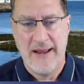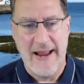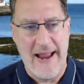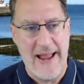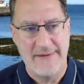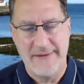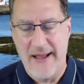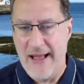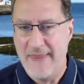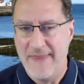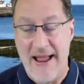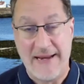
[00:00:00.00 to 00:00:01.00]
And
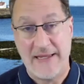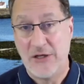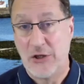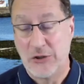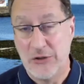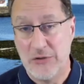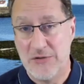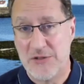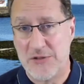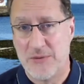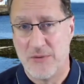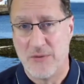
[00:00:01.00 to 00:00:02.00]
that
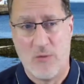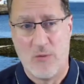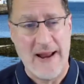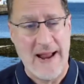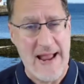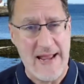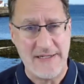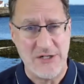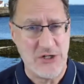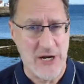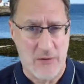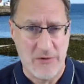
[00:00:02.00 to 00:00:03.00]
concludes what I had to
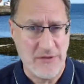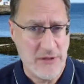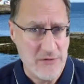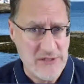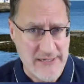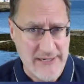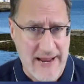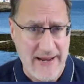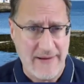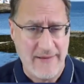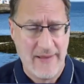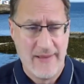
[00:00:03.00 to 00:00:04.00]
share with you today.
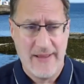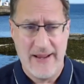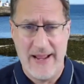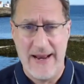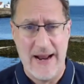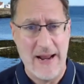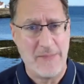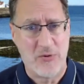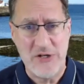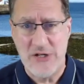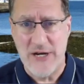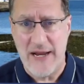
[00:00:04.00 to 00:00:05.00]
And I
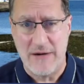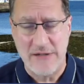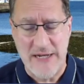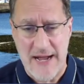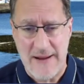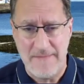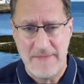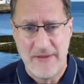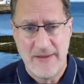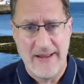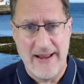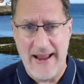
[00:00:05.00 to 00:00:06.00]
appreciate your time.
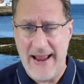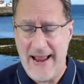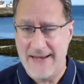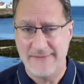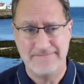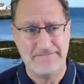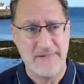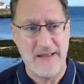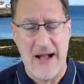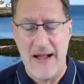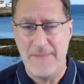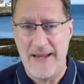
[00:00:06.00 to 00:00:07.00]
And
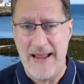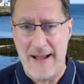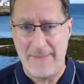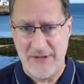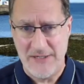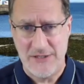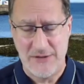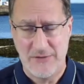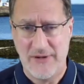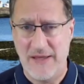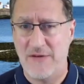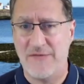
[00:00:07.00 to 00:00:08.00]
I'd be happy to,
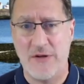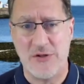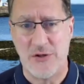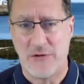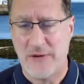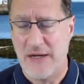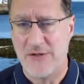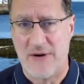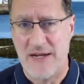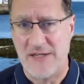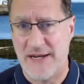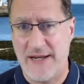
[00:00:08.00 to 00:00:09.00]
in the future,
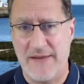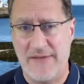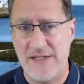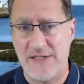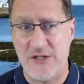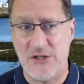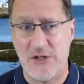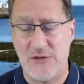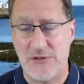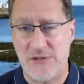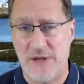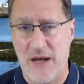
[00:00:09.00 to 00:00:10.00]
address any of these
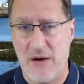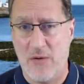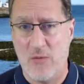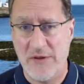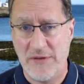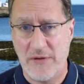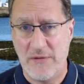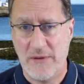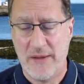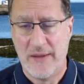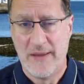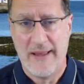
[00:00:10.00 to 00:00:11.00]
issues with you.
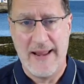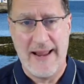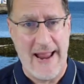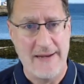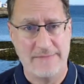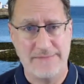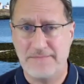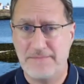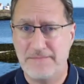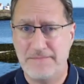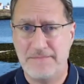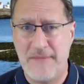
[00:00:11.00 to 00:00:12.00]
And
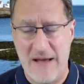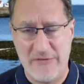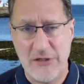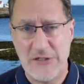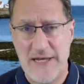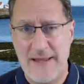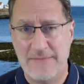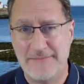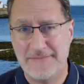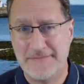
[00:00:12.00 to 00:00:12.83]
have a good day.